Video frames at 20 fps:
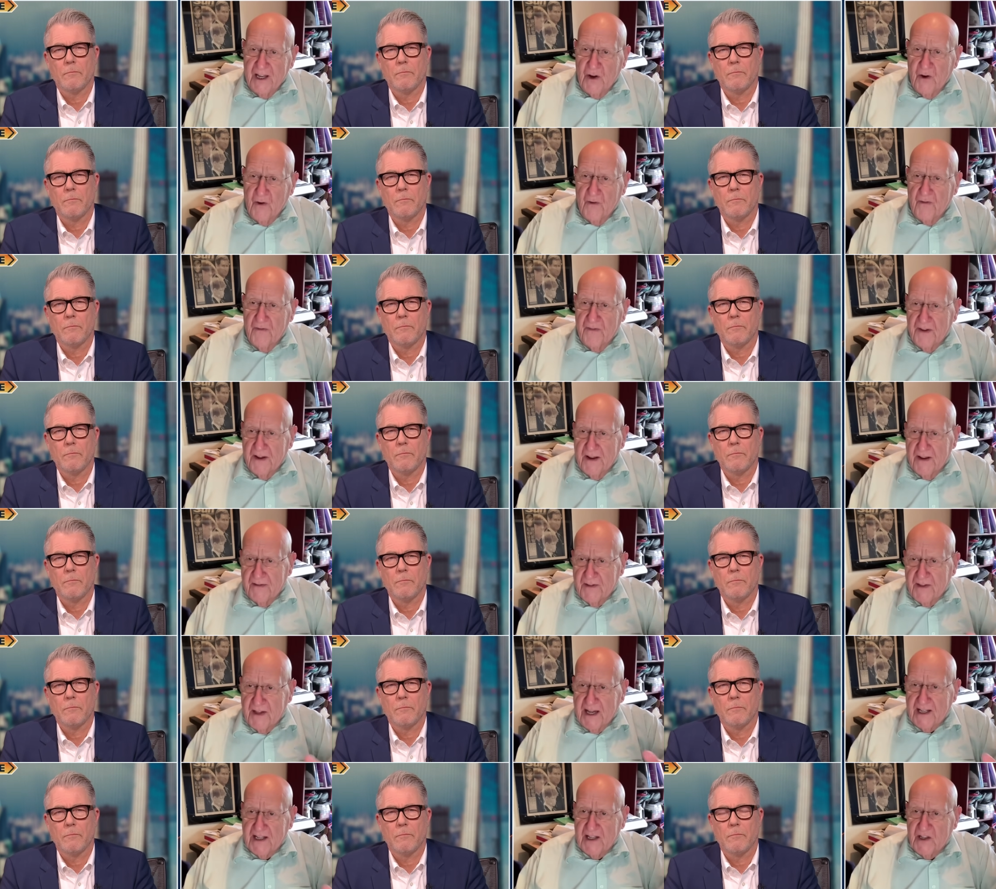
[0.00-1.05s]
Speaker 1: you know, for
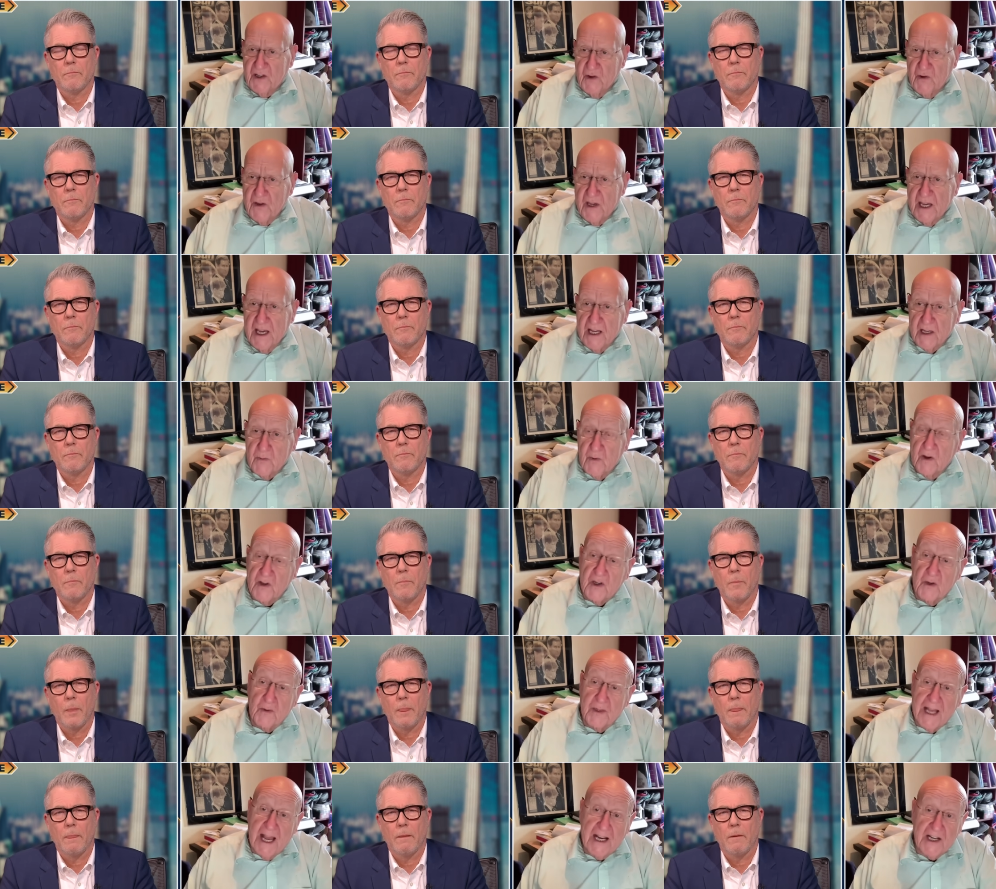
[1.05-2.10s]
32 years. Well,
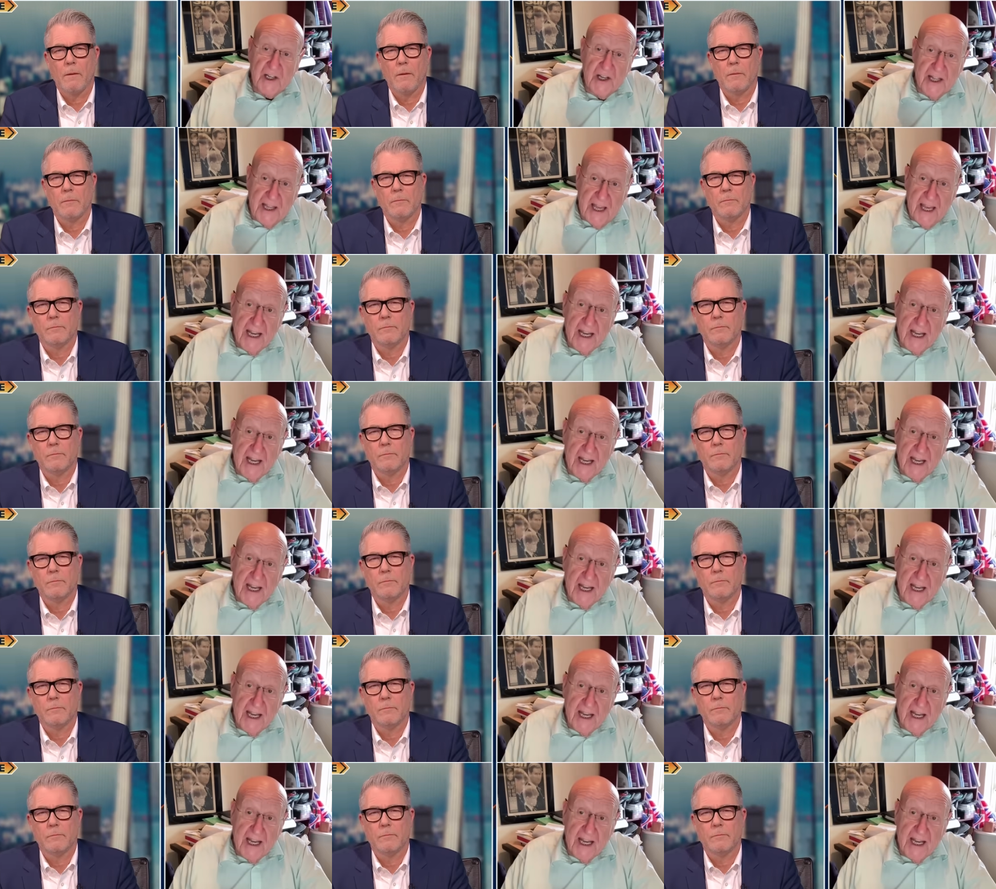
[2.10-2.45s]
she was actually